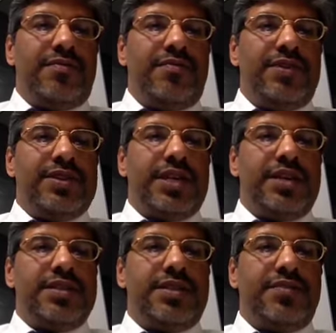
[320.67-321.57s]
which
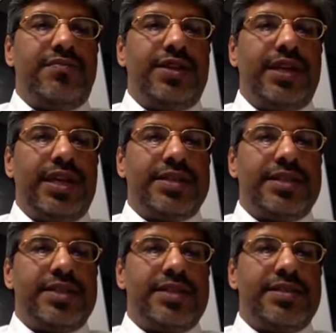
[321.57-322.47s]
has one
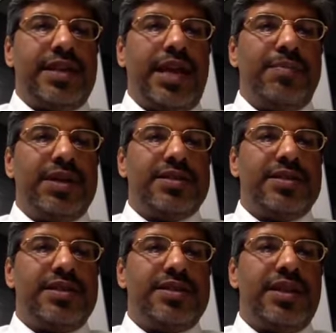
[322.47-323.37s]
axis as time
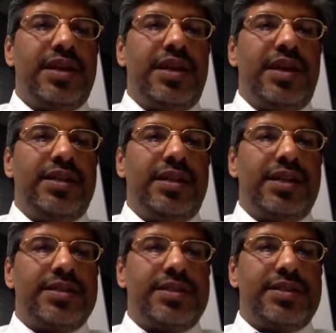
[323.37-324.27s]
axis, other
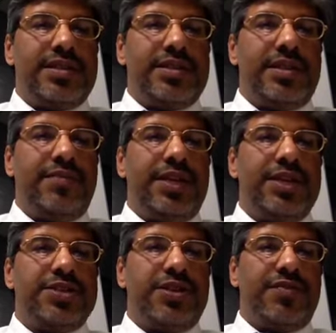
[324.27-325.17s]
axis as the
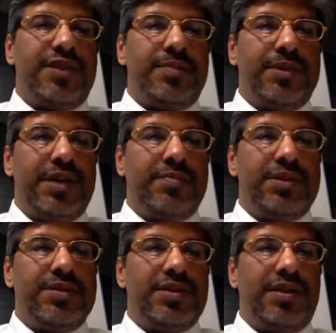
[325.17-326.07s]
variation of that
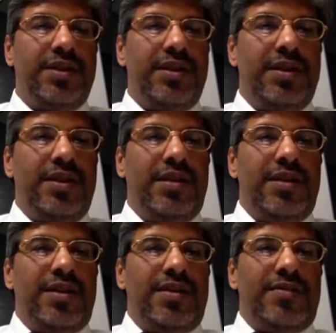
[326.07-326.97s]
parameter,
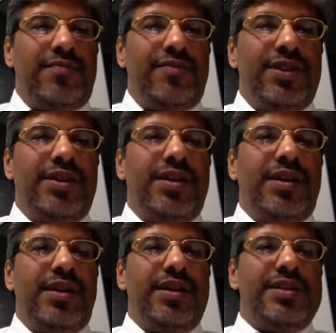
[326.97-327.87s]
with
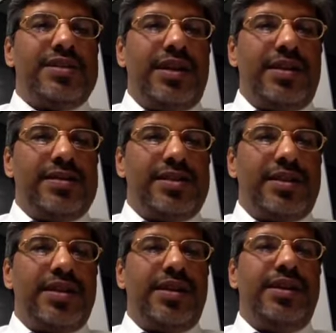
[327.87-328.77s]
the
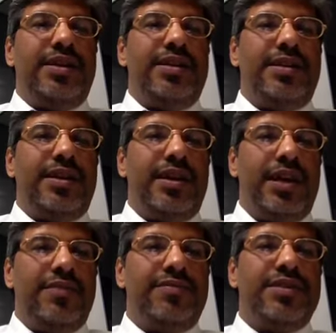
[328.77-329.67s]
statistically
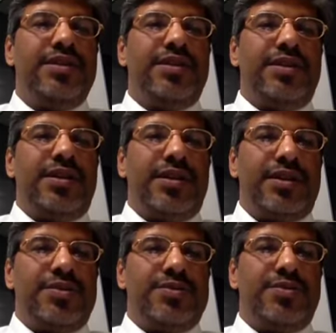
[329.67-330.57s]
derived
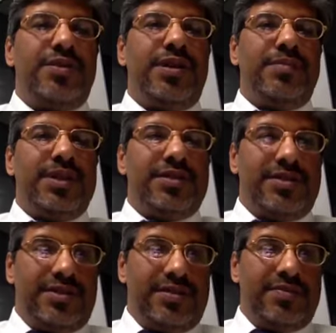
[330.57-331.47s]
control
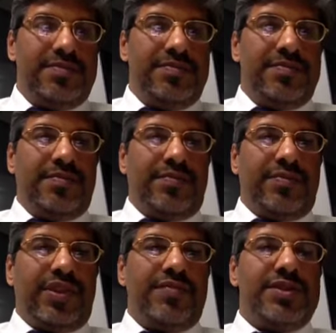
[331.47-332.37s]
limits,
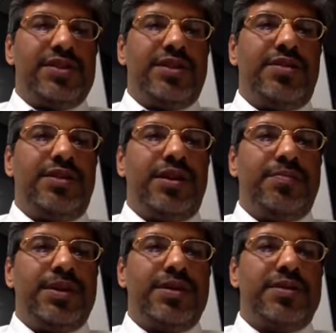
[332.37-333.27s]
which are called
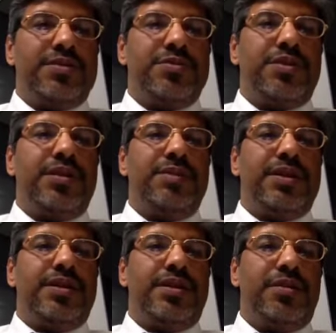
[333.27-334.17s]
upper control limit
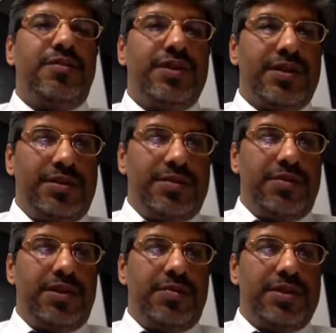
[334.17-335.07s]
and lower control
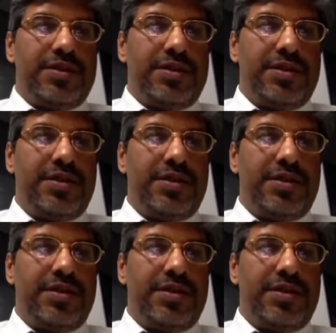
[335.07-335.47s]
limit.